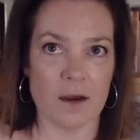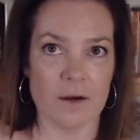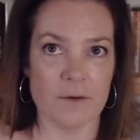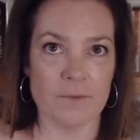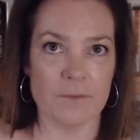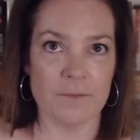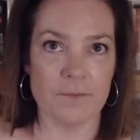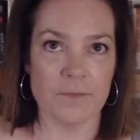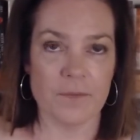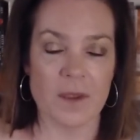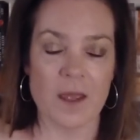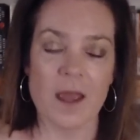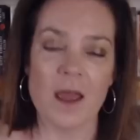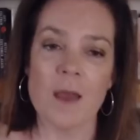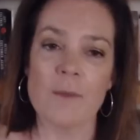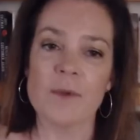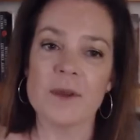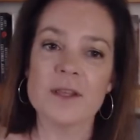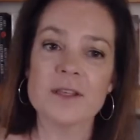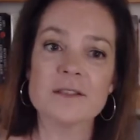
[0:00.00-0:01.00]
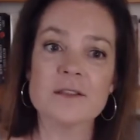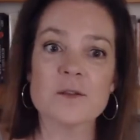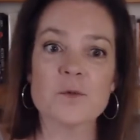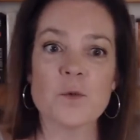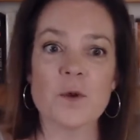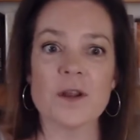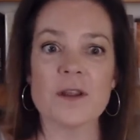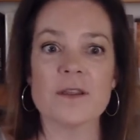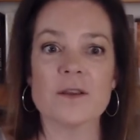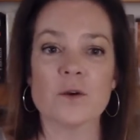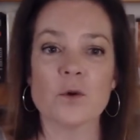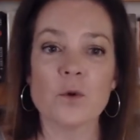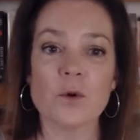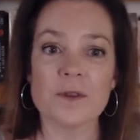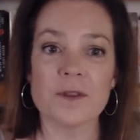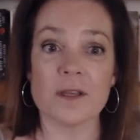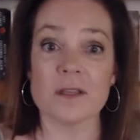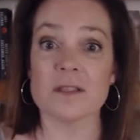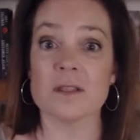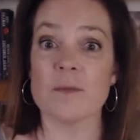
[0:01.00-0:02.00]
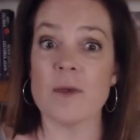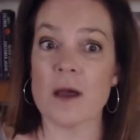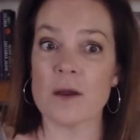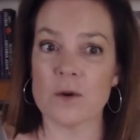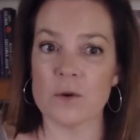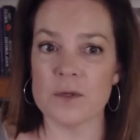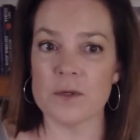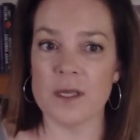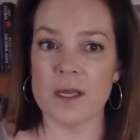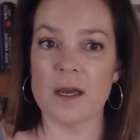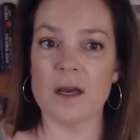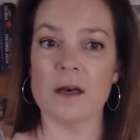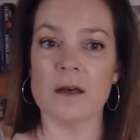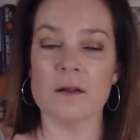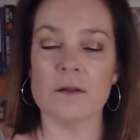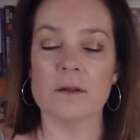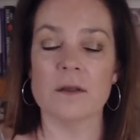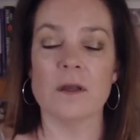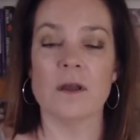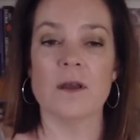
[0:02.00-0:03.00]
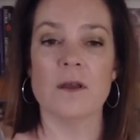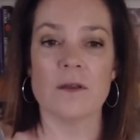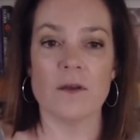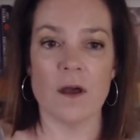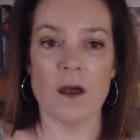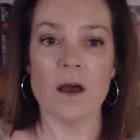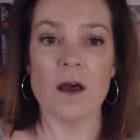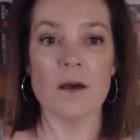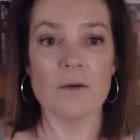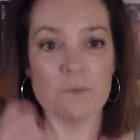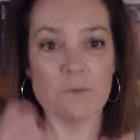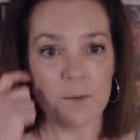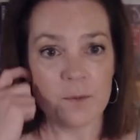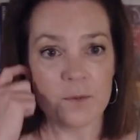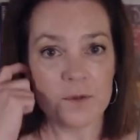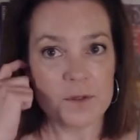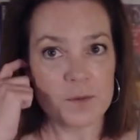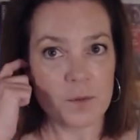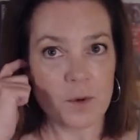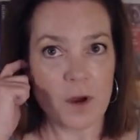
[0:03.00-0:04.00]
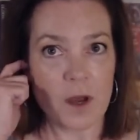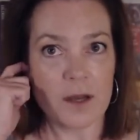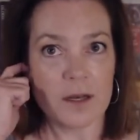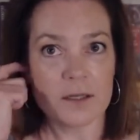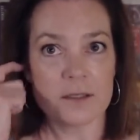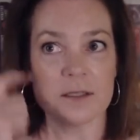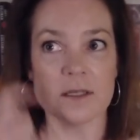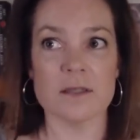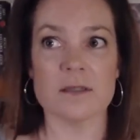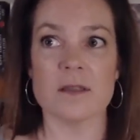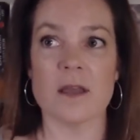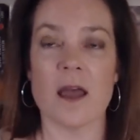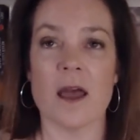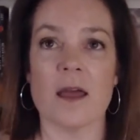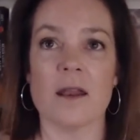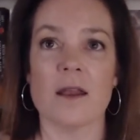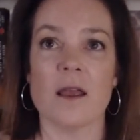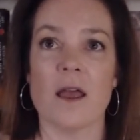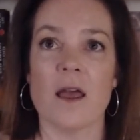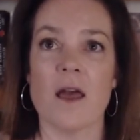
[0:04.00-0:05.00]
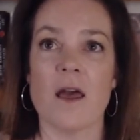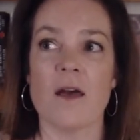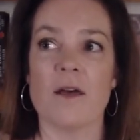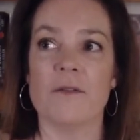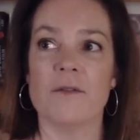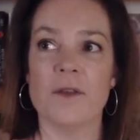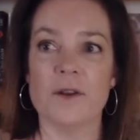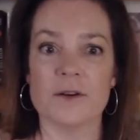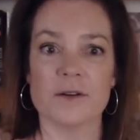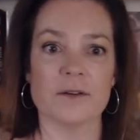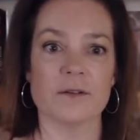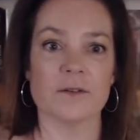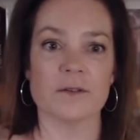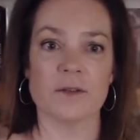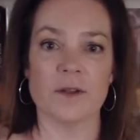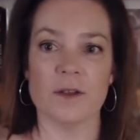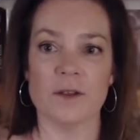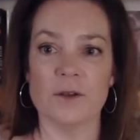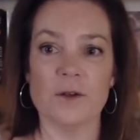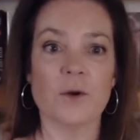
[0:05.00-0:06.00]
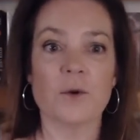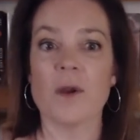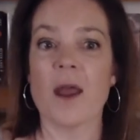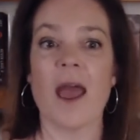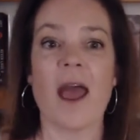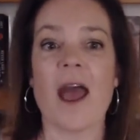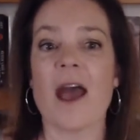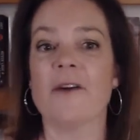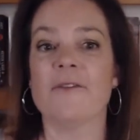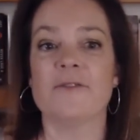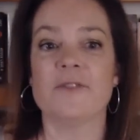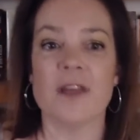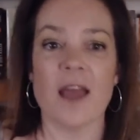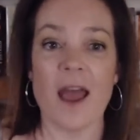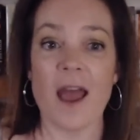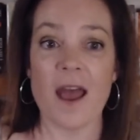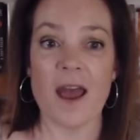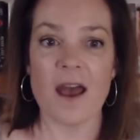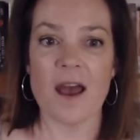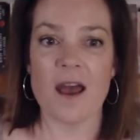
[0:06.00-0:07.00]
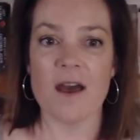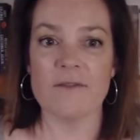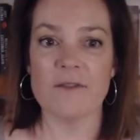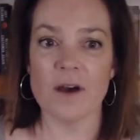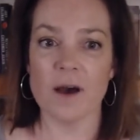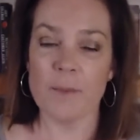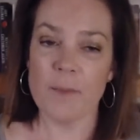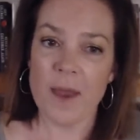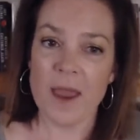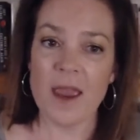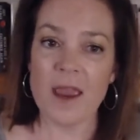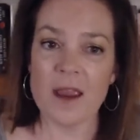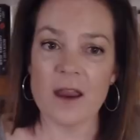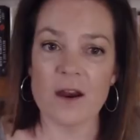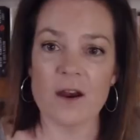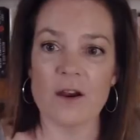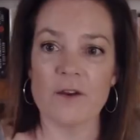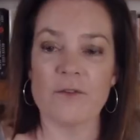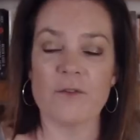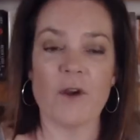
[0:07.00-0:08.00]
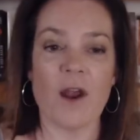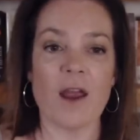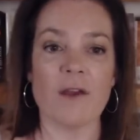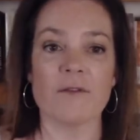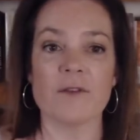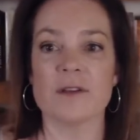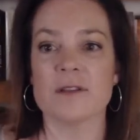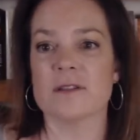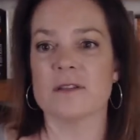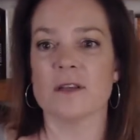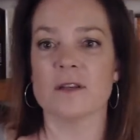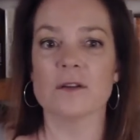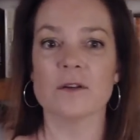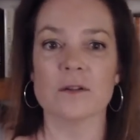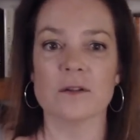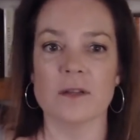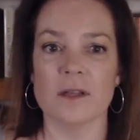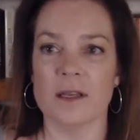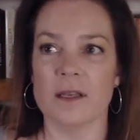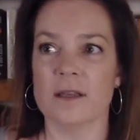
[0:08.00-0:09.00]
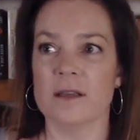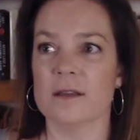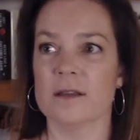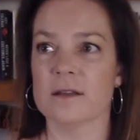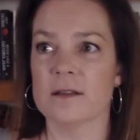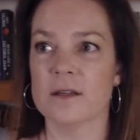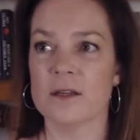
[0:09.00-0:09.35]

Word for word: I mean, this is one of the cool things about ODL, uh, Ripple's product, is that there you don't have to have a pair for every single like